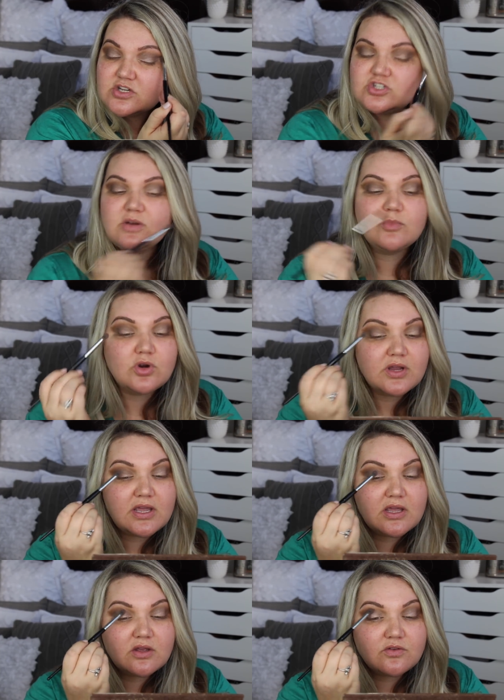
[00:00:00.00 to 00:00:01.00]

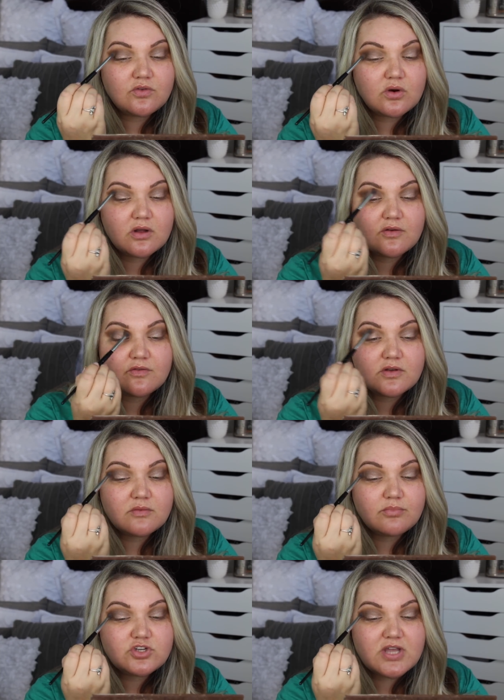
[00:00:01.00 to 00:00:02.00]
shimmery sort of
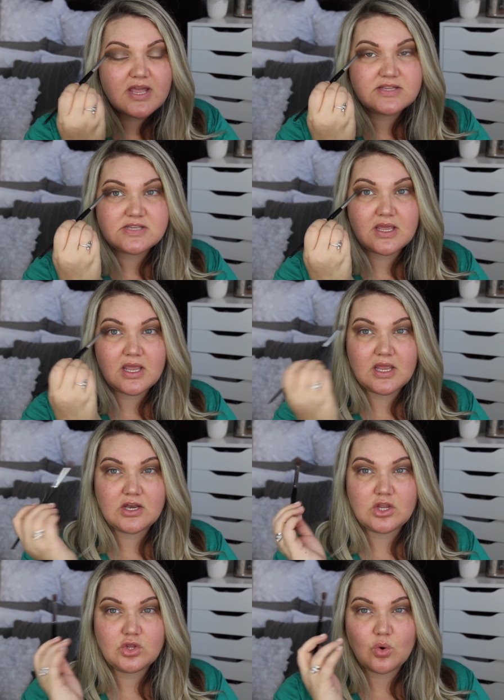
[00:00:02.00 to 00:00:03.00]
shades
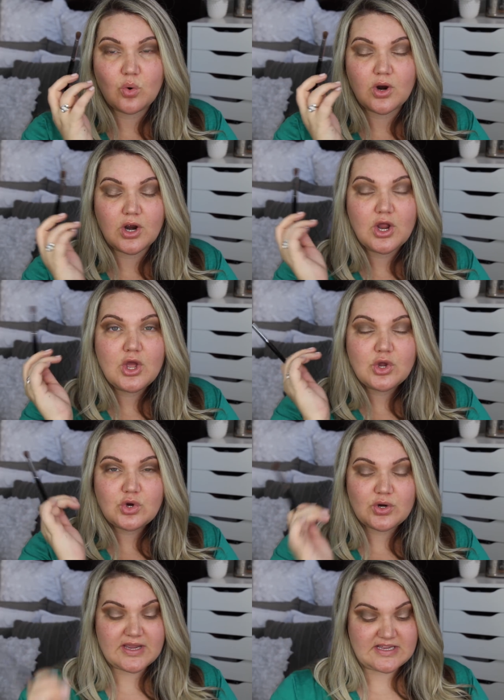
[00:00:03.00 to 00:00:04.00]
in your
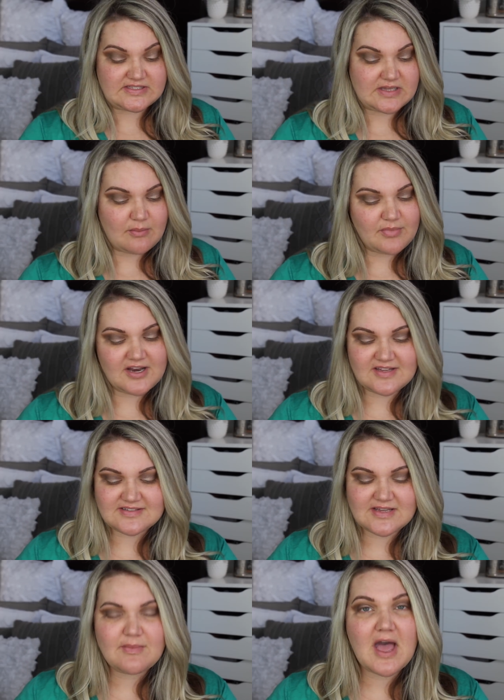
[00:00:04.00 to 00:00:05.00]
crease, but
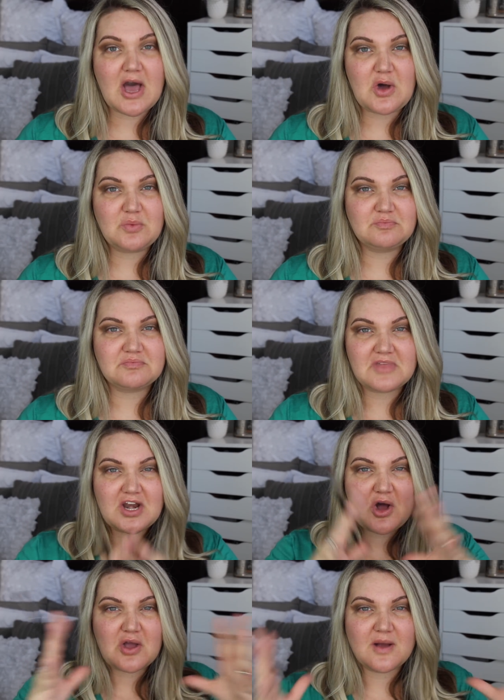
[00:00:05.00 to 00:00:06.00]
it somehow
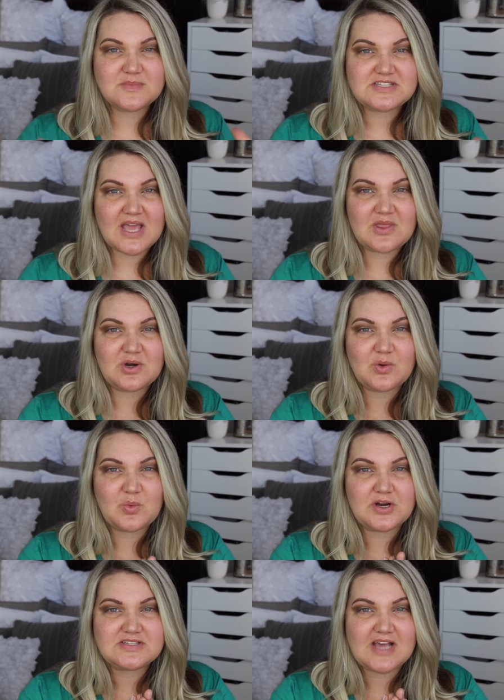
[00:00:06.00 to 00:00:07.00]
it all comes together and it
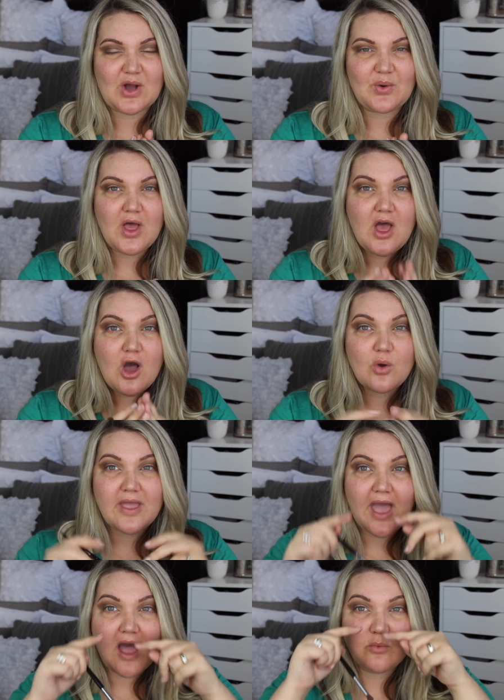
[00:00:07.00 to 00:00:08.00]
works out.
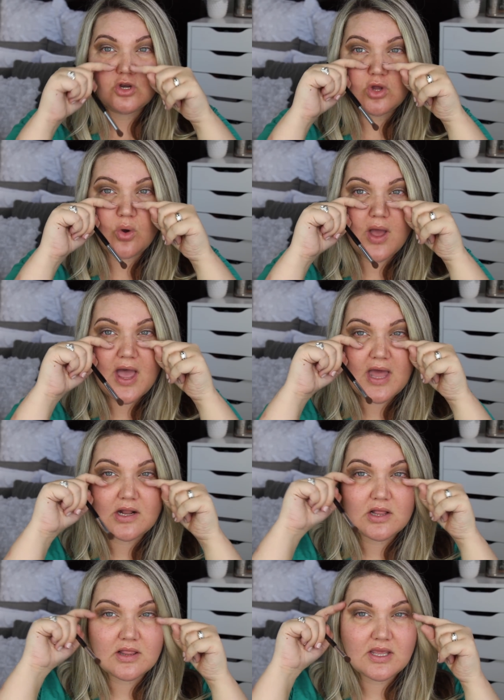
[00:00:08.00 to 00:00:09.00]
Okay, I'm gonna go
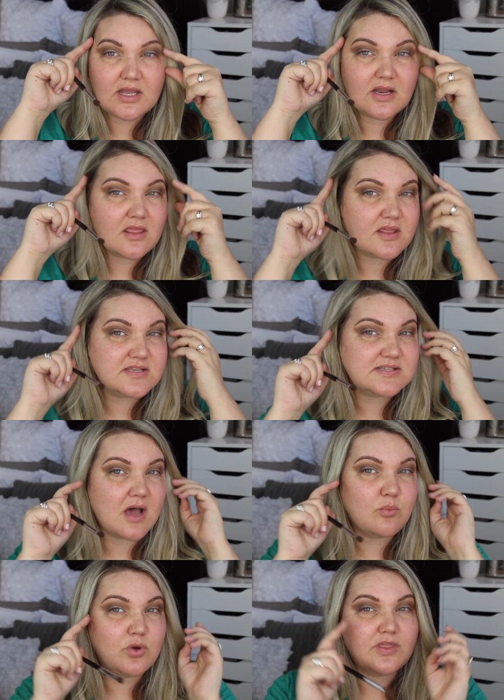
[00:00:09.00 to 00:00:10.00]
ahead, clean this
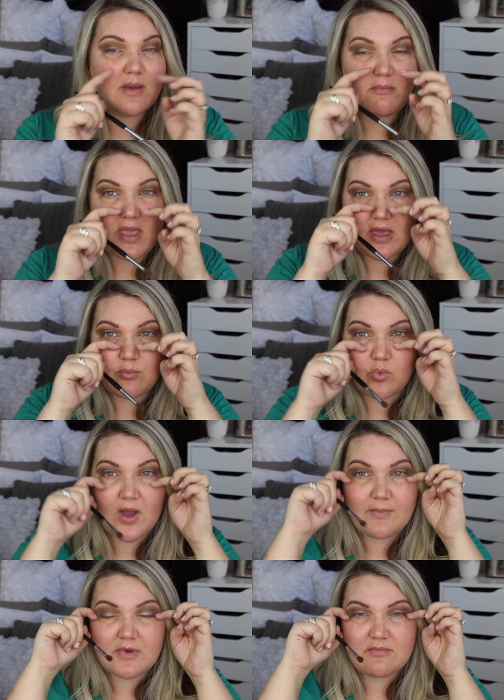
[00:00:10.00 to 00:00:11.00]
up with a makeup
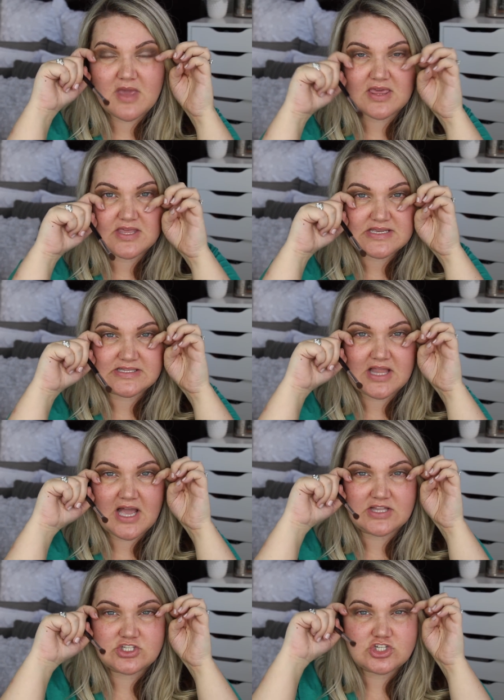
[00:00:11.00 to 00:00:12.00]
wipe and make these
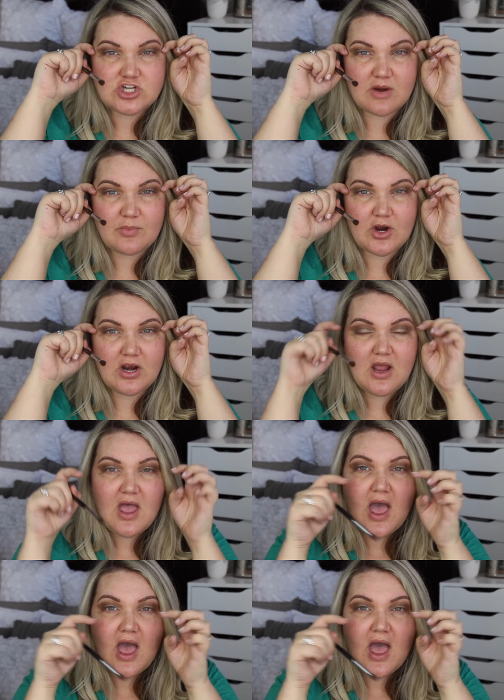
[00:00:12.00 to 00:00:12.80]
lines sharper.